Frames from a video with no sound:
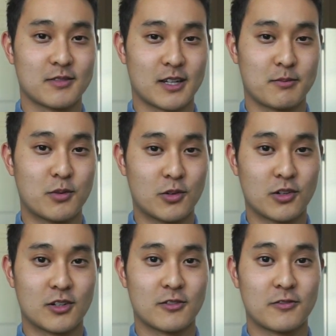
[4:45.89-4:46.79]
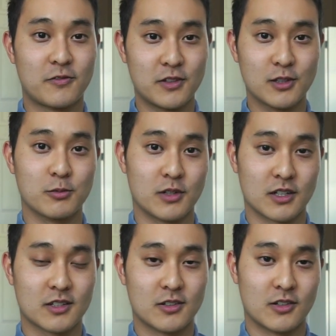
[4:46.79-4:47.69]
like more field work
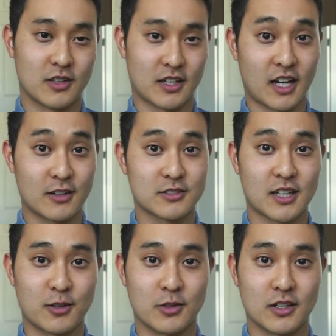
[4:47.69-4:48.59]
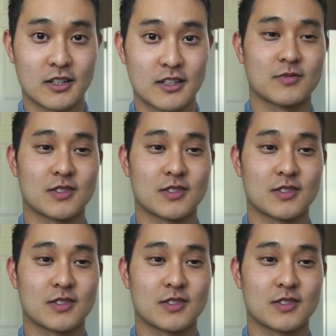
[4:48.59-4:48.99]
or like outside work?